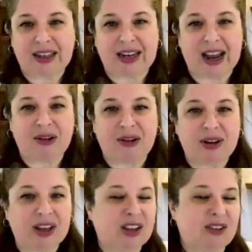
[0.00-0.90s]
Now,
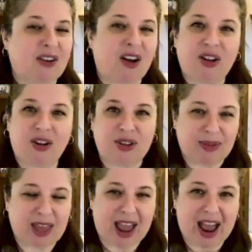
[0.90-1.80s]
you've all heard
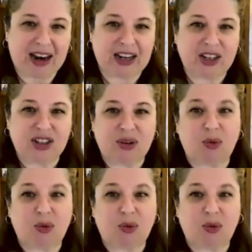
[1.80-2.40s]
the adage,